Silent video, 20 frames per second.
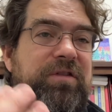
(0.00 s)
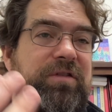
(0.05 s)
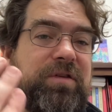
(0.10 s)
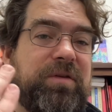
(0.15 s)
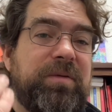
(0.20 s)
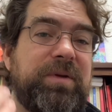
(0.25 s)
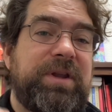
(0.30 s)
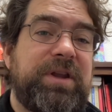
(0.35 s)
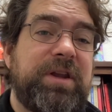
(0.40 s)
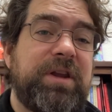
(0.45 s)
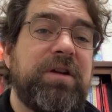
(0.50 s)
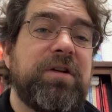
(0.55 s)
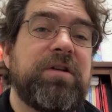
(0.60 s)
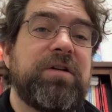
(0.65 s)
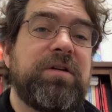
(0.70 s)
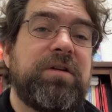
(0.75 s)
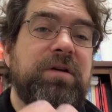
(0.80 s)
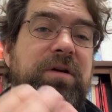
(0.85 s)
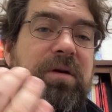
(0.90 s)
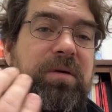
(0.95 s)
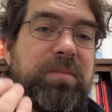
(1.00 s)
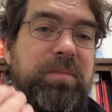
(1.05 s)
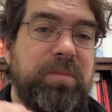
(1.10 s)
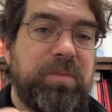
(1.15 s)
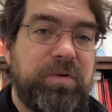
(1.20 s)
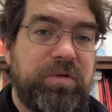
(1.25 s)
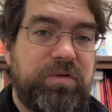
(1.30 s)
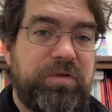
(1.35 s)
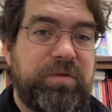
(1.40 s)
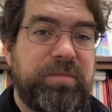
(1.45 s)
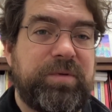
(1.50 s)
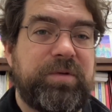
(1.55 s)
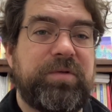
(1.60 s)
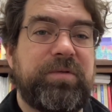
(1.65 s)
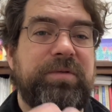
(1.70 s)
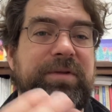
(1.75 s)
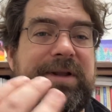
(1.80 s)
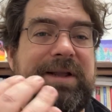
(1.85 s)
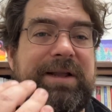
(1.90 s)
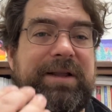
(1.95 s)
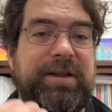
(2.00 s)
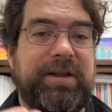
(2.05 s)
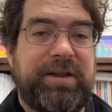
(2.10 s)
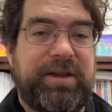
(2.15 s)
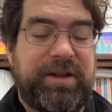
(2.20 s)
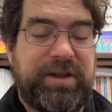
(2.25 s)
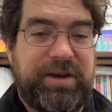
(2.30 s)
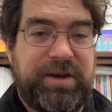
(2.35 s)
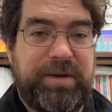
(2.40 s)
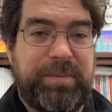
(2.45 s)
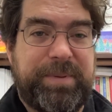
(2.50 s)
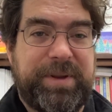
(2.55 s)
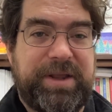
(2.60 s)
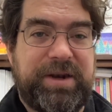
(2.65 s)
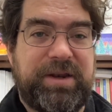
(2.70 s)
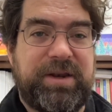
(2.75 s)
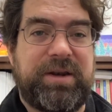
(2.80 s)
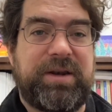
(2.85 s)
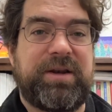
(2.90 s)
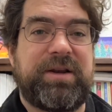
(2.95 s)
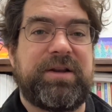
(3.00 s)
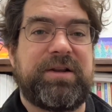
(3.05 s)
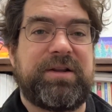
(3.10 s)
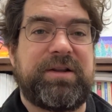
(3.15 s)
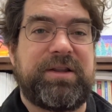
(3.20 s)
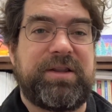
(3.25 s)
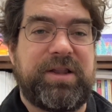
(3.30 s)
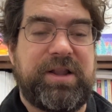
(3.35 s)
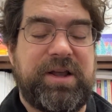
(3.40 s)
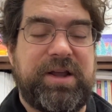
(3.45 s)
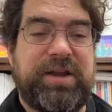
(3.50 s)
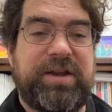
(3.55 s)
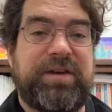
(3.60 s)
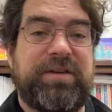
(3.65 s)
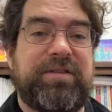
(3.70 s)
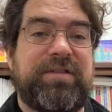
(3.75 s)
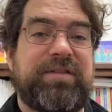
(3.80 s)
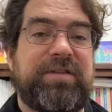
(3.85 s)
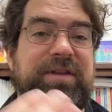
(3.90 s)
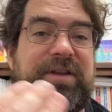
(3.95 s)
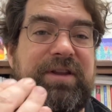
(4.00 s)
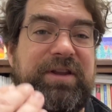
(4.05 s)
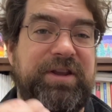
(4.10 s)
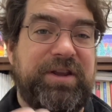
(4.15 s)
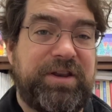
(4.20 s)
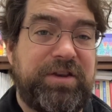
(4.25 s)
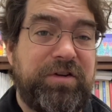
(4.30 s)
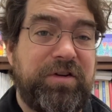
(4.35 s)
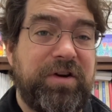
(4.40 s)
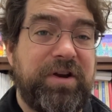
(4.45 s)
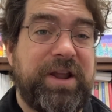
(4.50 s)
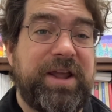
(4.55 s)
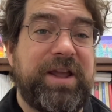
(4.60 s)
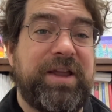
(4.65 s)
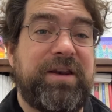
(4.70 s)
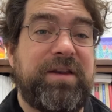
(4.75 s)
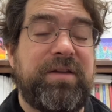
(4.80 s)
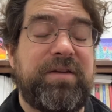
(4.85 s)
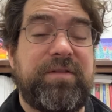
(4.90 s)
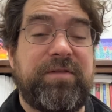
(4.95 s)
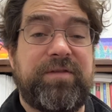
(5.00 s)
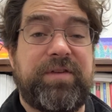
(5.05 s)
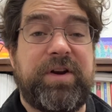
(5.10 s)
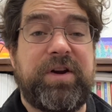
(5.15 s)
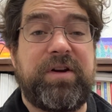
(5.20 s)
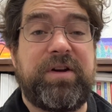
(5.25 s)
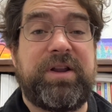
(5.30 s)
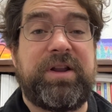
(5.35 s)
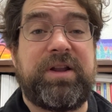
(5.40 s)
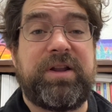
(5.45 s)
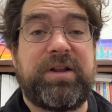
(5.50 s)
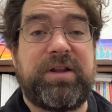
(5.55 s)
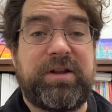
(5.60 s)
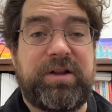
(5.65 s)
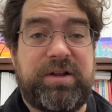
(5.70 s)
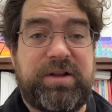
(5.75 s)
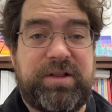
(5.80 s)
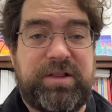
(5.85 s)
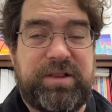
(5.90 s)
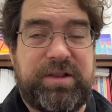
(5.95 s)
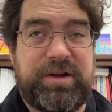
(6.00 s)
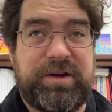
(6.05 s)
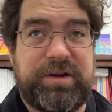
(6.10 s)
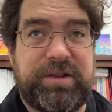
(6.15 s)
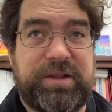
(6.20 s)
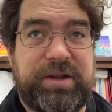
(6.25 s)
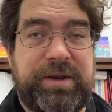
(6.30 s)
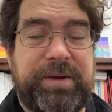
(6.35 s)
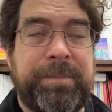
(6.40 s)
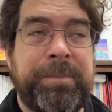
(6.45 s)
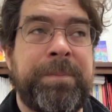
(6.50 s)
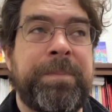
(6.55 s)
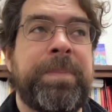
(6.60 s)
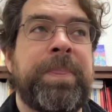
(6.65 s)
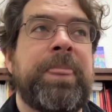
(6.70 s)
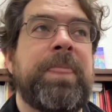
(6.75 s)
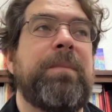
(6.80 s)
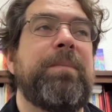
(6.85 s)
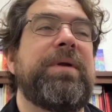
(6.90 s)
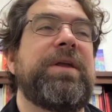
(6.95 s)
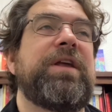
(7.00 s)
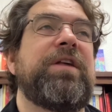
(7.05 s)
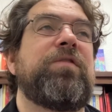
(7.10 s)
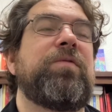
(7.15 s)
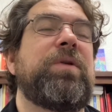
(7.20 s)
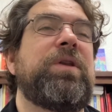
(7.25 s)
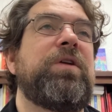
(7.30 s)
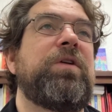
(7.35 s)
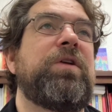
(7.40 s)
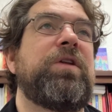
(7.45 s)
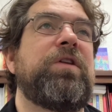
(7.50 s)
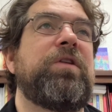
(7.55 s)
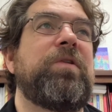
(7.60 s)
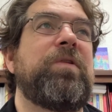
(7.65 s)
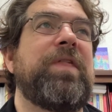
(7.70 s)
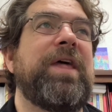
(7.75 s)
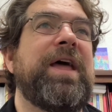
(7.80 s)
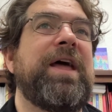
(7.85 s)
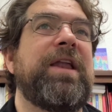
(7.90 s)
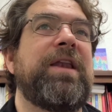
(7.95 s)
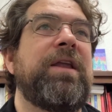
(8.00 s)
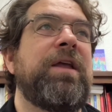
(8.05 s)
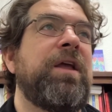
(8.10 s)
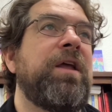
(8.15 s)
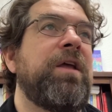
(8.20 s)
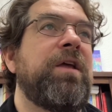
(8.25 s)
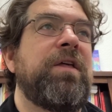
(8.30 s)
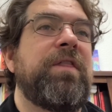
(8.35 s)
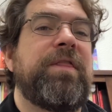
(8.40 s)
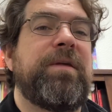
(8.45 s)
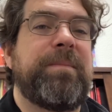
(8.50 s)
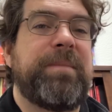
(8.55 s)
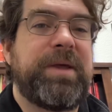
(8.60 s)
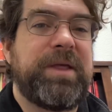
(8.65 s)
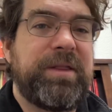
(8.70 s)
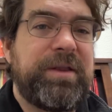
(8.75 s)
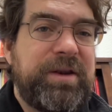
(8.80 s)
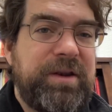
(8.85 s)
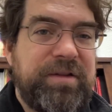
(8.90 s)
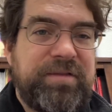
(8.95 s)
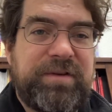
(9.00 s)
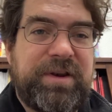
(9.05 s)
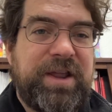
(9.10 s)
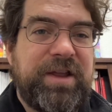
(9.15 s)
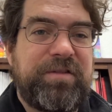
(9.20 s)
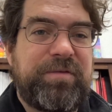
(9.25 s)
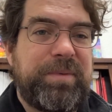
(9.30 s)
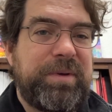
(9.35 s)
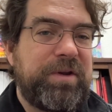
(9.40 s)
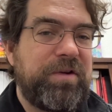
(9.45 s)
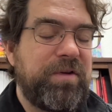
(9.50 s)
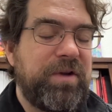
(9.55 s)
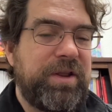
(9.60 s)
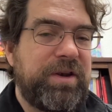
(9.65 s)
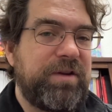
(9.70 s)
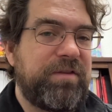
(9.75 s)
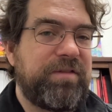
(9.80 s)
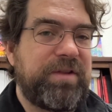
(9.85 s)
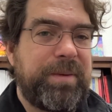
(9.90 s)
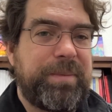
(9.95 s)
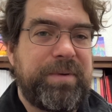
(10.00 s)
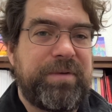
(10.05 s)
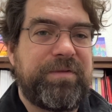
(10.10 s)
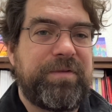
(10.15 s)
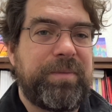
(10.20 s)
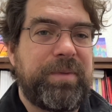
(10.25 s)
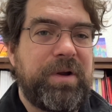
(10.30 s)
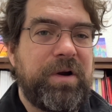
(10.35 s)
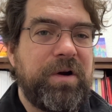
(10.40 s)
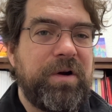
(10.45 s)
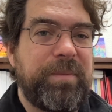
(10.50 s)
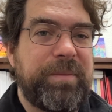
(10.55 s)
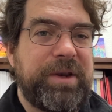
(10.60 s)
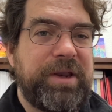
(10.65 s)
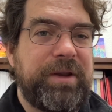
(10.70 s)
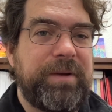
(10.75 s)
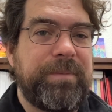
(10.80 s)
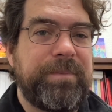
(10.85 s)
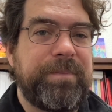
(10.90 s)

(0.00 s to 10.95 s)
to hear multiple independent lines in your head very clearly. Because when you can do that, the melody doesn't have to be created separate from the harmony.